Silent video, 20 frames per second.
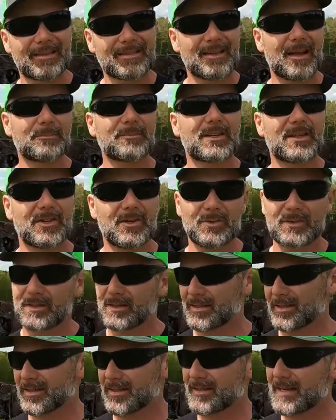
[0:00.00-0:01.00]
It's up to you
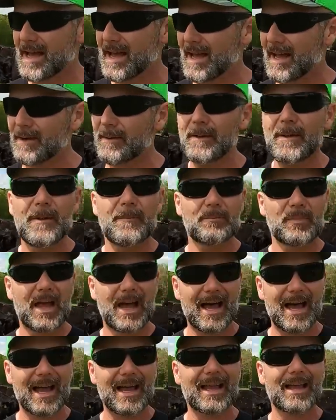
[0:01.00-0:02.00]
to decide.
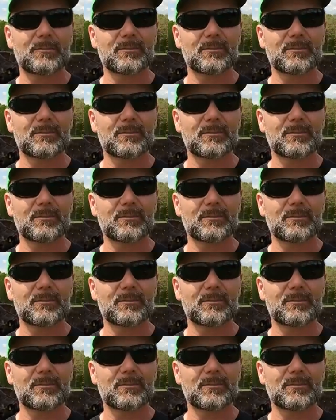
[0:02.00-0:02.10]
I